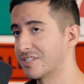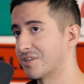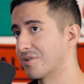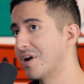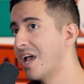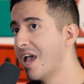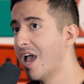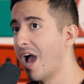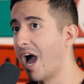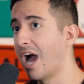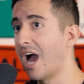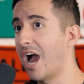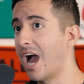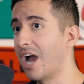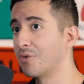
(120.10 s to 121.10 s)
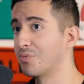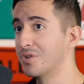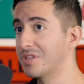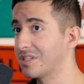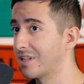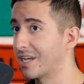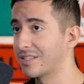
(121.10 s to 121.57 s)
So I
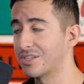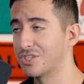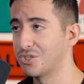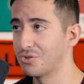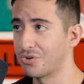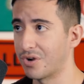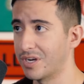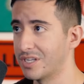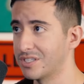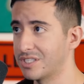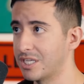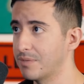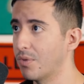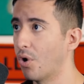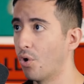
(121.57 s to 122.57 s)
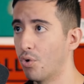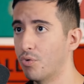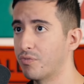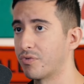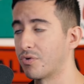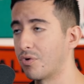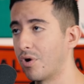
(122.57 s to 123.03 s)
really like this Ukrainian team
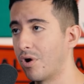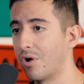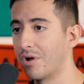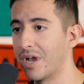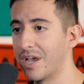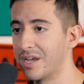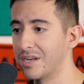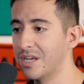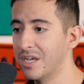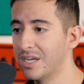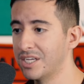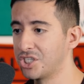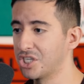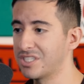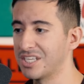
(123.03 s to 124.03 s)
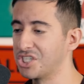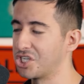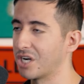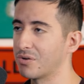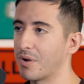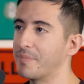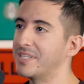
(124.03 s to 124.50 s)
overall. And just in
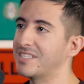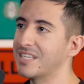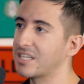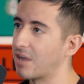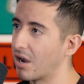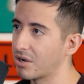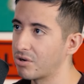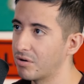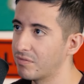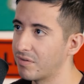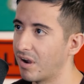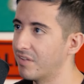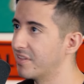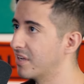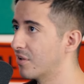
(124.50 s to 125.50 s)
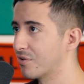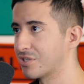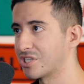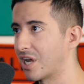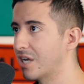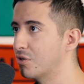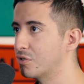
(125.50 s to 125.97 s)
general, I mean, see Gankov on the other
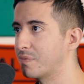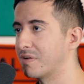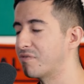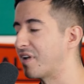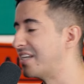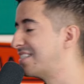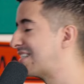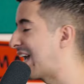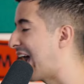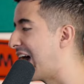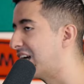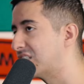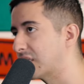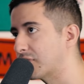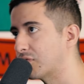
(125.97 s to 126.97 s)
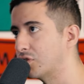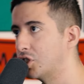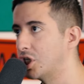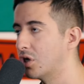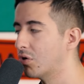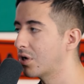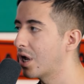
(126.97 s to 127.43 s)
side, who's been fantastic for
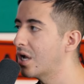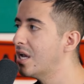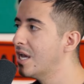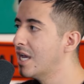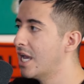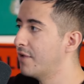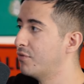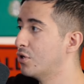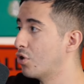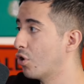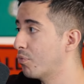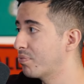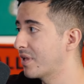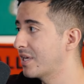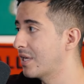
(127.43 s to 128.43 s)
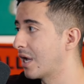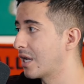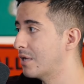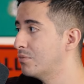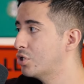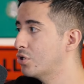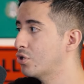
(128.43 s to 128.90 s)
Girona. If you don't play
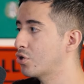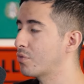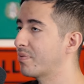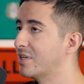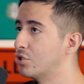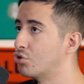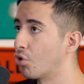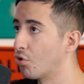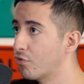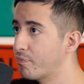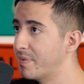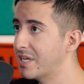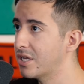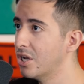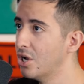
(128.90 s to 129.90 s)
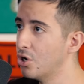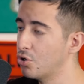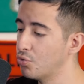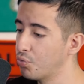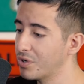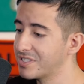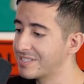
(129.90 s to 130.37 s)
Yaremchuk, you can play Dovbyk,
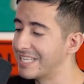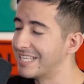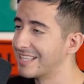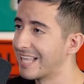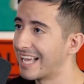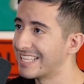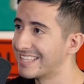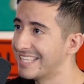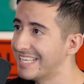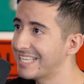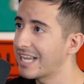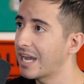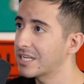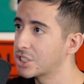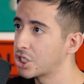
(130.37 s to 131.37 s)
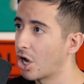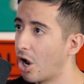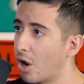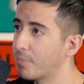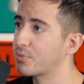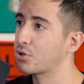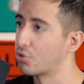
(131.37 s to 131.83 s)
who was the La Liga
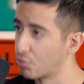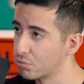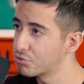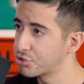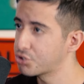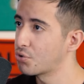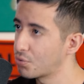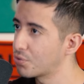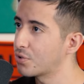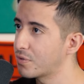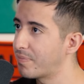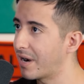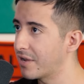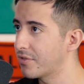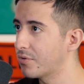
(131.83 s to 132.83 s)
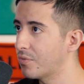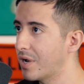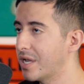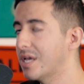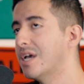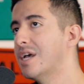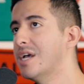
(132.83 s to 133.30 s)
top goal scorer, by the
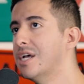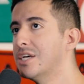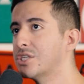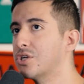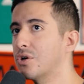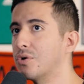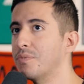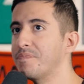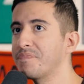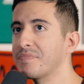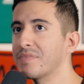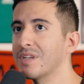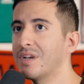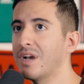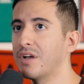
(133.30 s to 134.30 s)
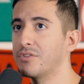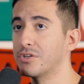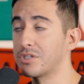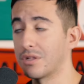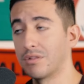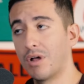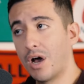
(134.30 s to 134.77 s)
way. So there's
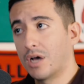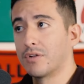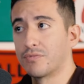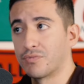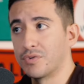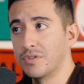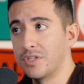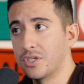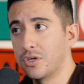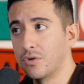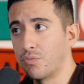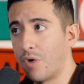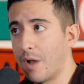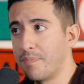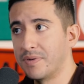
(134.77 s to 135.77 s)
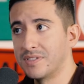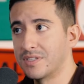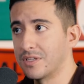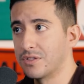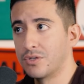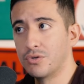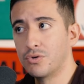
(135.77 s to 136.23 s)
a lot of really good weapons
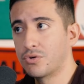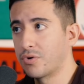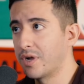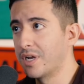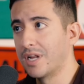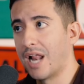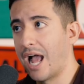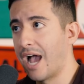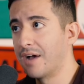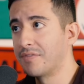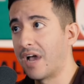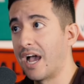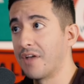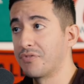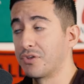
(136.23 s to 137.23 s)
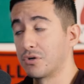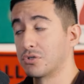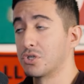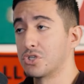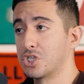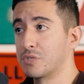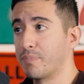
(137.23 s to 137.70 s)
that the Ukrainian have at their
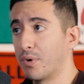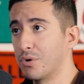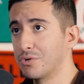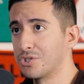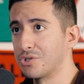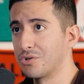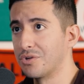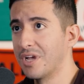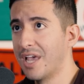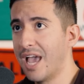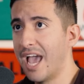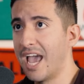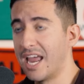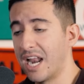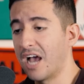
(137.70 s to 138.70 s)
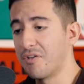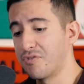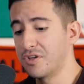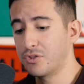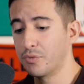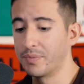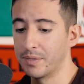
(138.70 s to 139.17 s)
disposal, and I
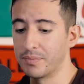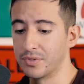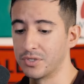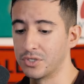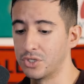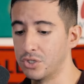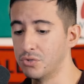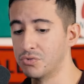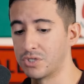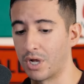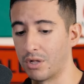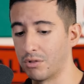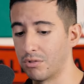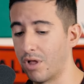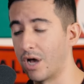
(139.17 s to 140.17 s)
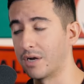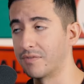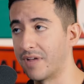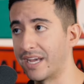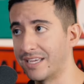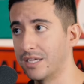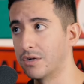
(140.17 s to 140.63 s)
think they'll be able to use a lot of
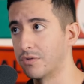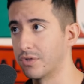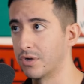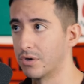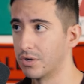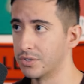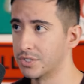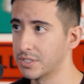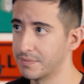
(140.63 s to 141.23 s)
that here in the Euros.